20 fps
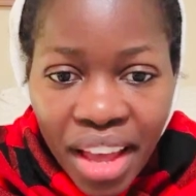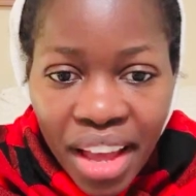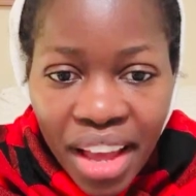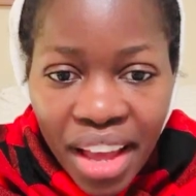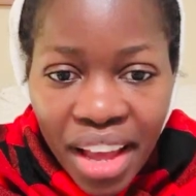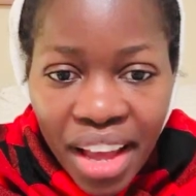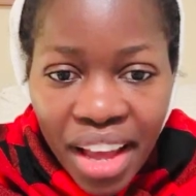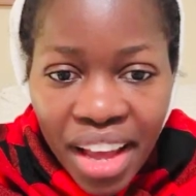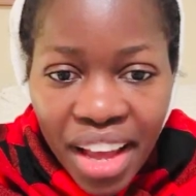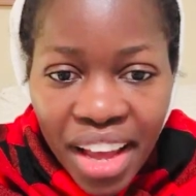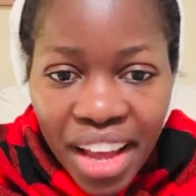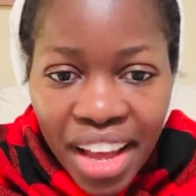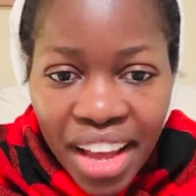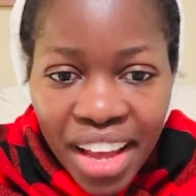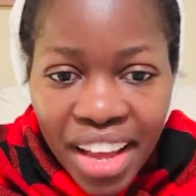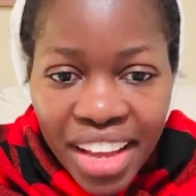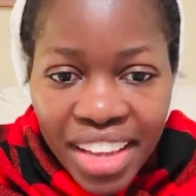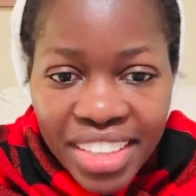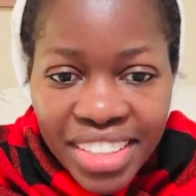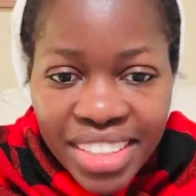
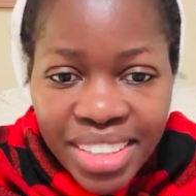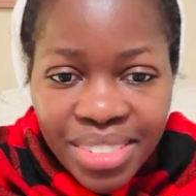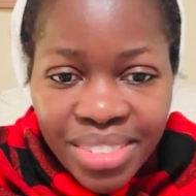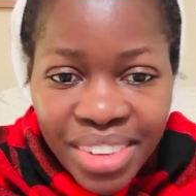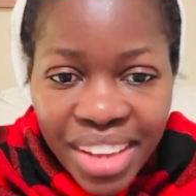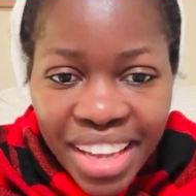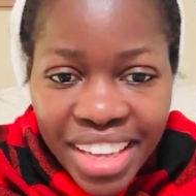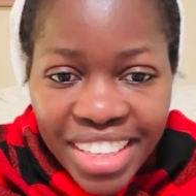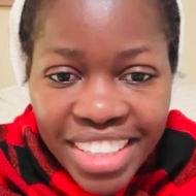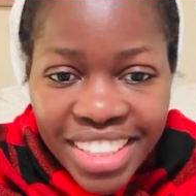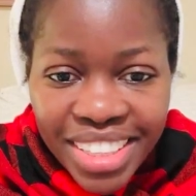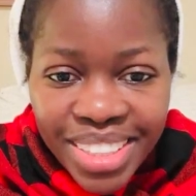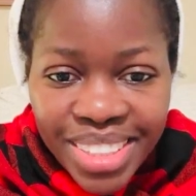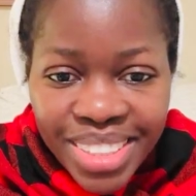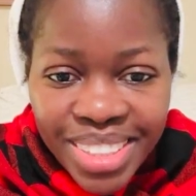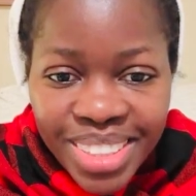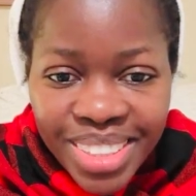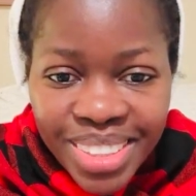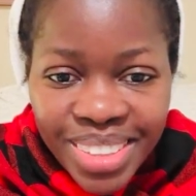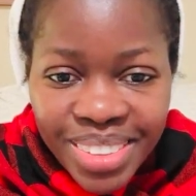Divine
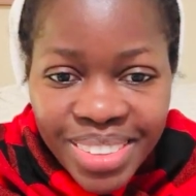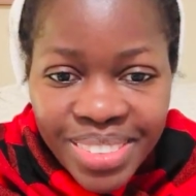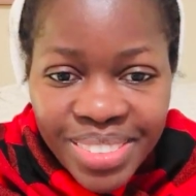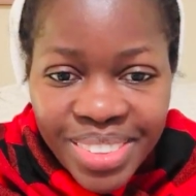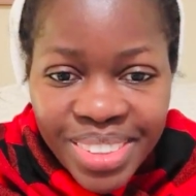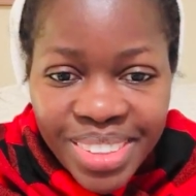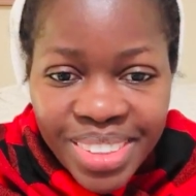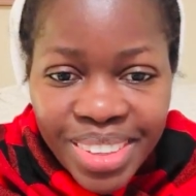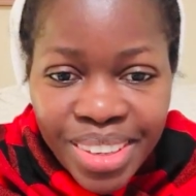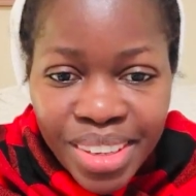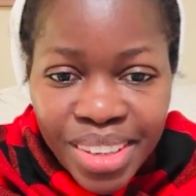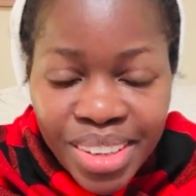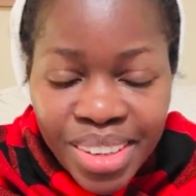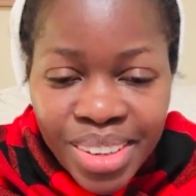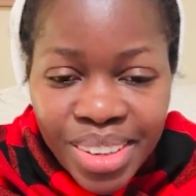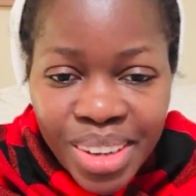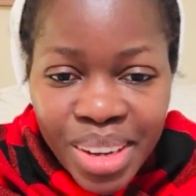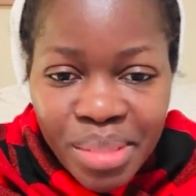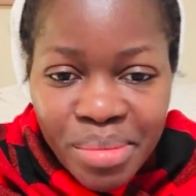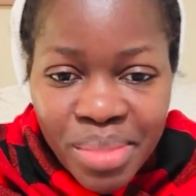YouTube, you don't
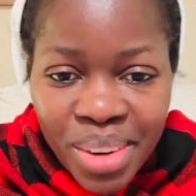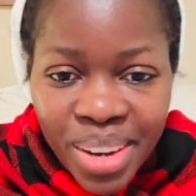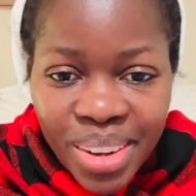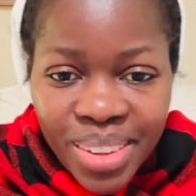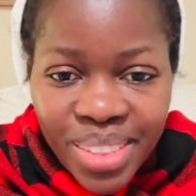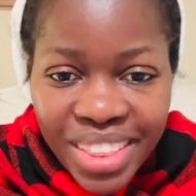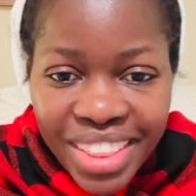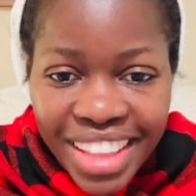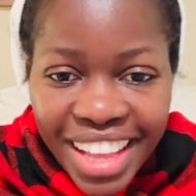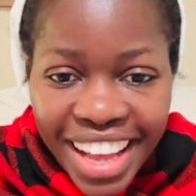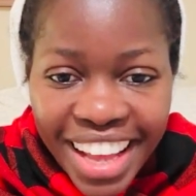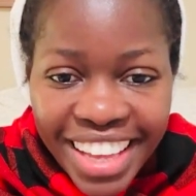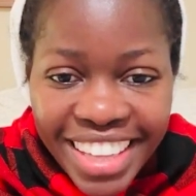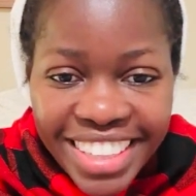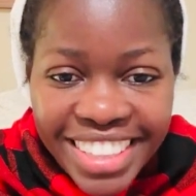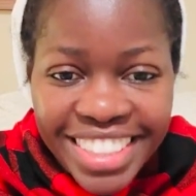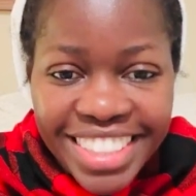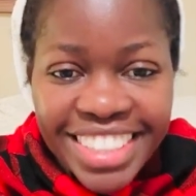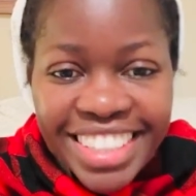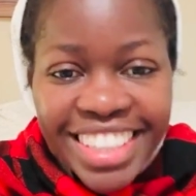know about
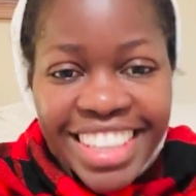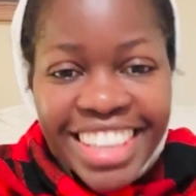that.